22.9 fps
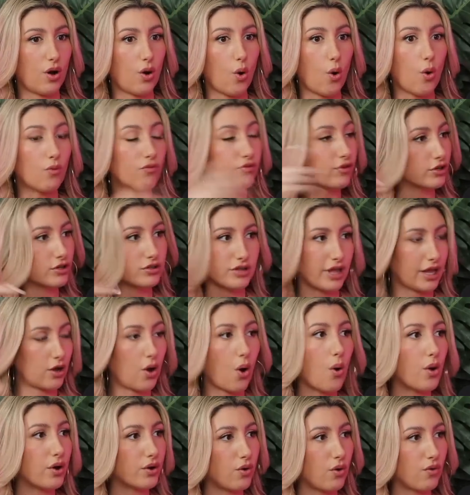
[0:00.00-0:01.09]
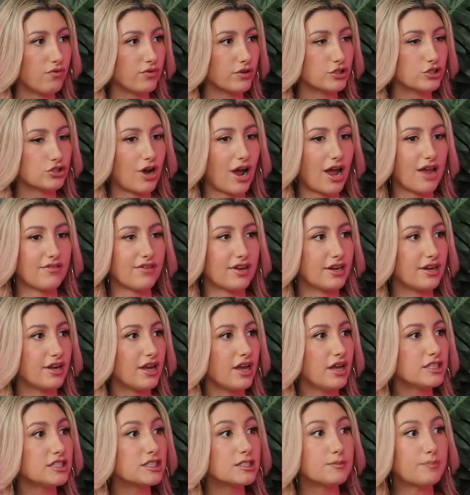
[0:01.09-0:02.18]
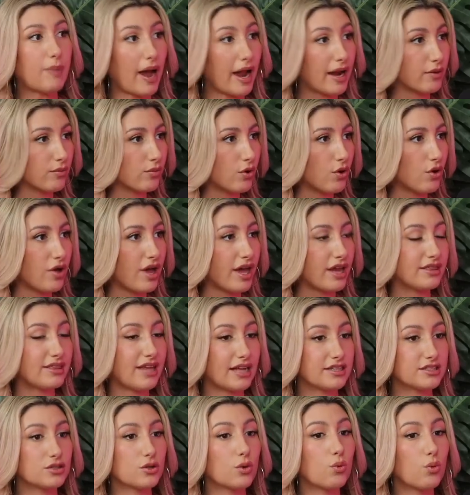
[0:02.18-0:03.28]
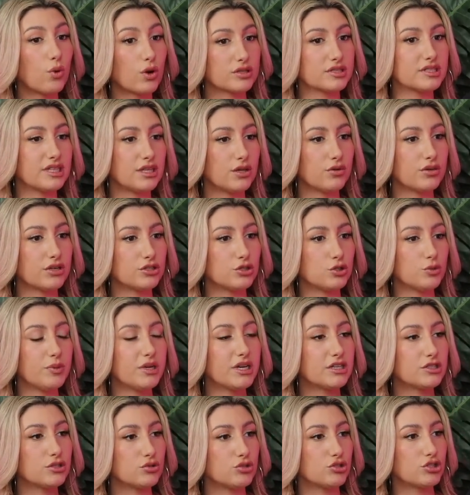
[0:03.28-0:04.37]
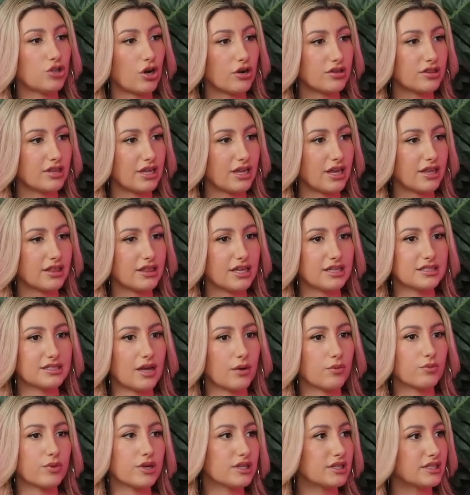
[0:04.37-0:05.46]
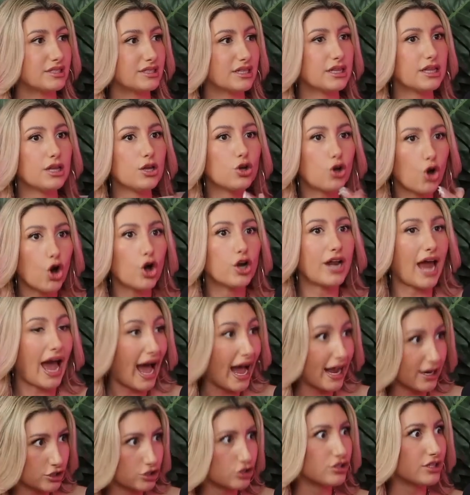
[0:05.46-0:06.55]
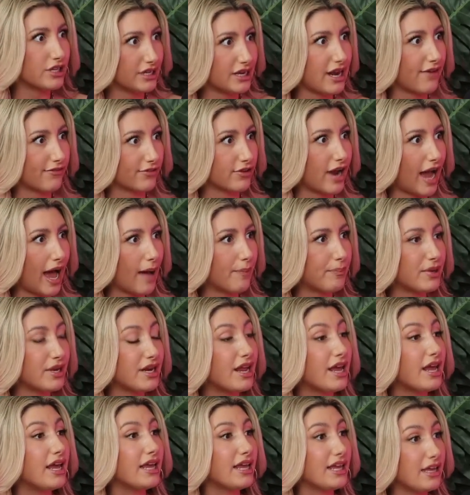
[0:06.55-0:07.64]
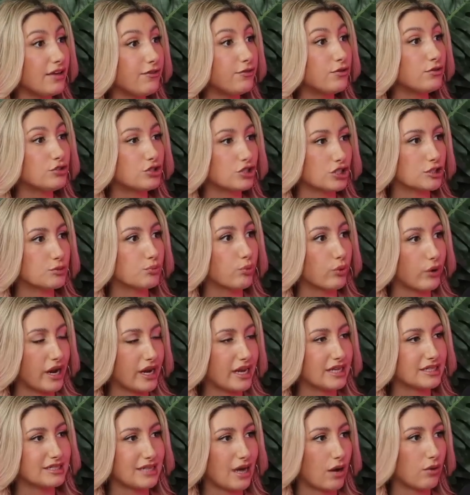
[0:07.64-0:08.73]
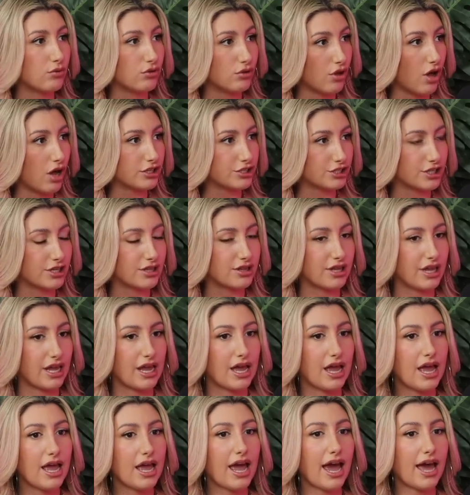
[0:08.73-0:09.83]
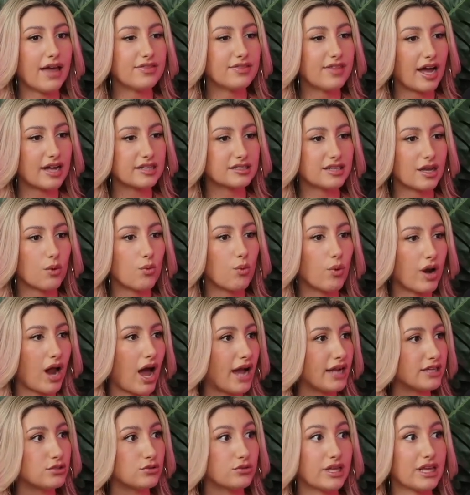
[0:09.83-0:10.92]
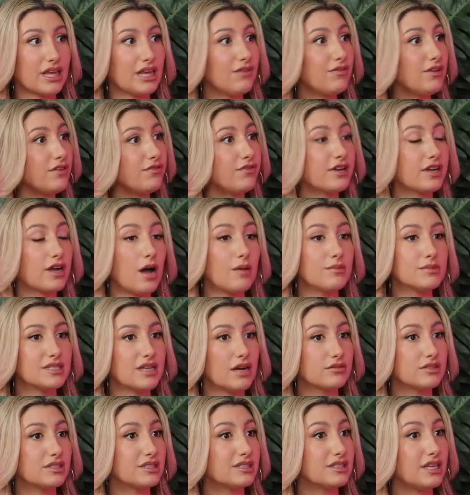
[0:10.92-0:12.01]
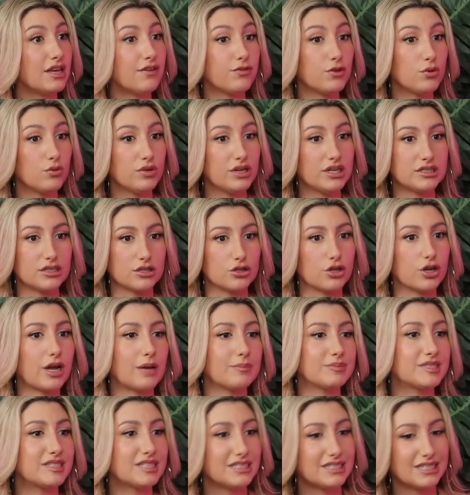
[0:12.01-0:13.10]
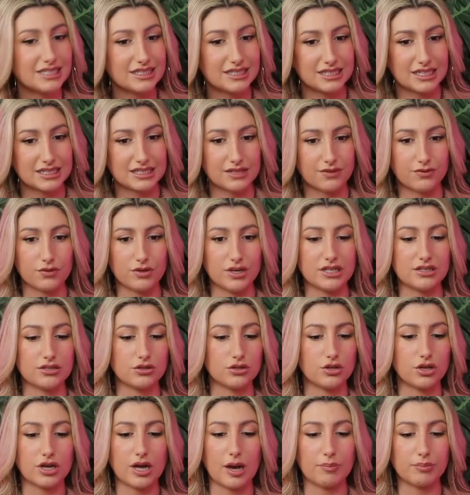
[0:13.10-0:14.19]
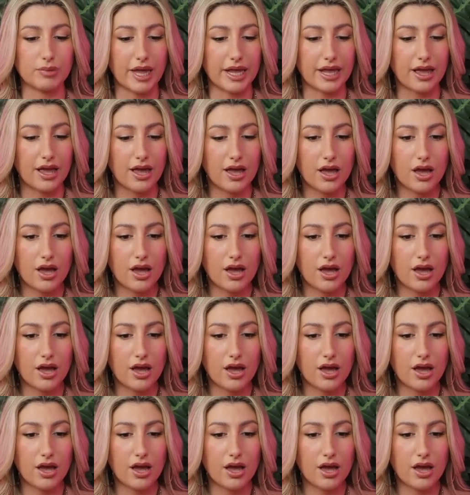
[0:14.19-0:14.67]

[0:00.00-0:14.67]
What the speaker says: go on overdrive, spiral. And that's the worst thing you could do, because you start thinking things that realistically could actually never happen if you just break it down logically. And that's like what I do. Like, even if it comes down to, if you need to look up statistics, if you need to look up like